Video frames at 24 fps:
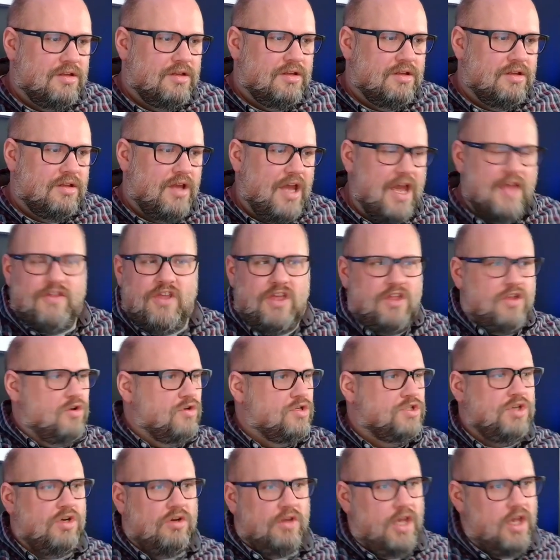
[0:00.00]
And then there's
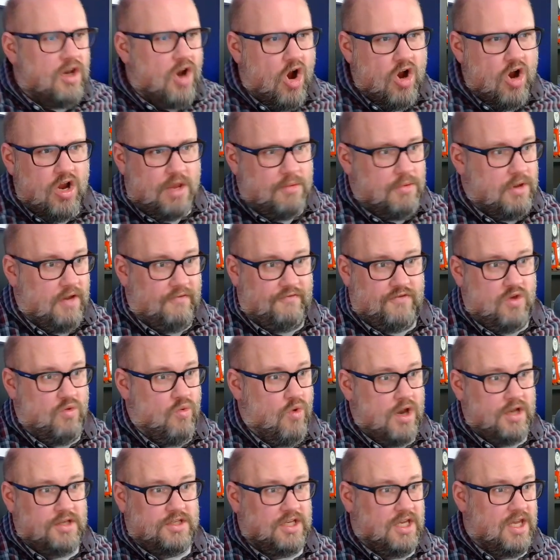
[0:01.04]
certainly an argument if you
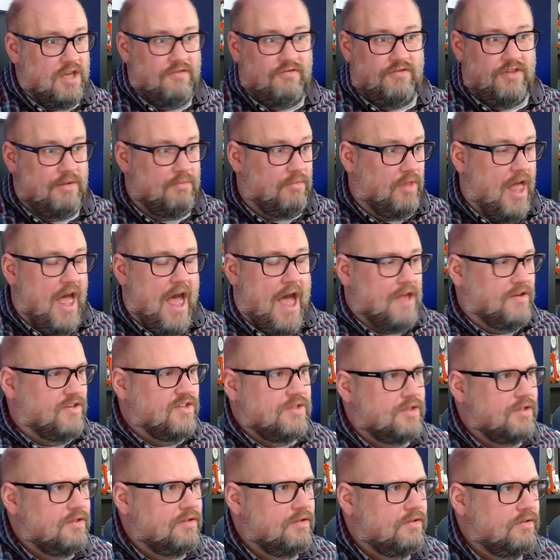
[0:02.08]
wanted to give them
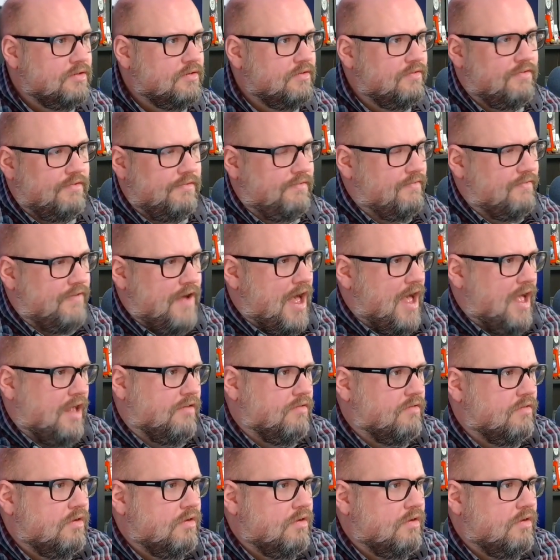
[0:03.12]
less. Fine.